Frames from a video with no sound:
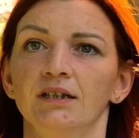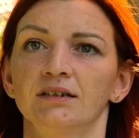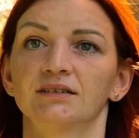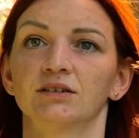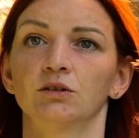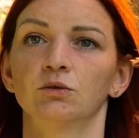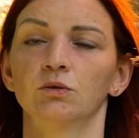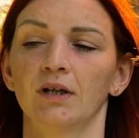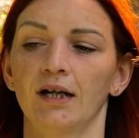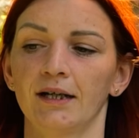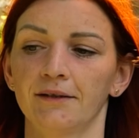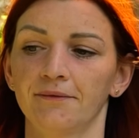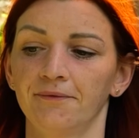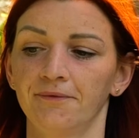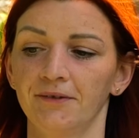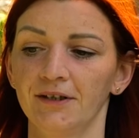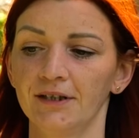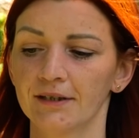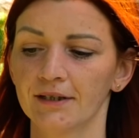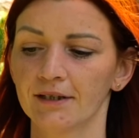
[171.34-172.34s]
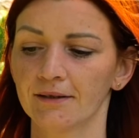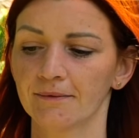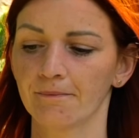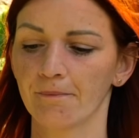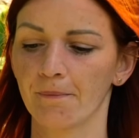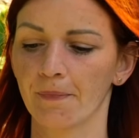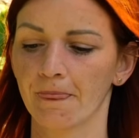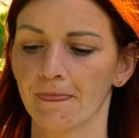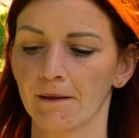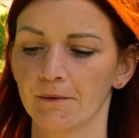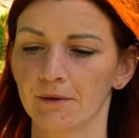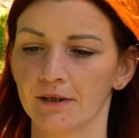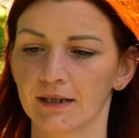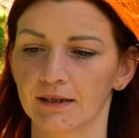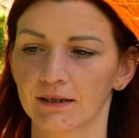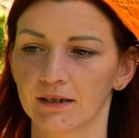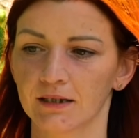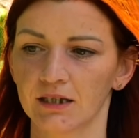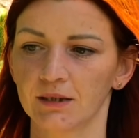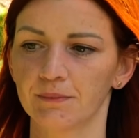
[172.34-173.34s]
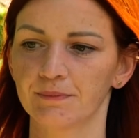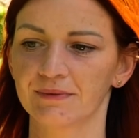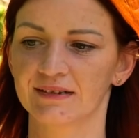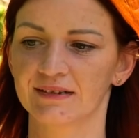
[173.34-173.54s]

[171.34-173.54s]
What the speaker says: So I think we can keep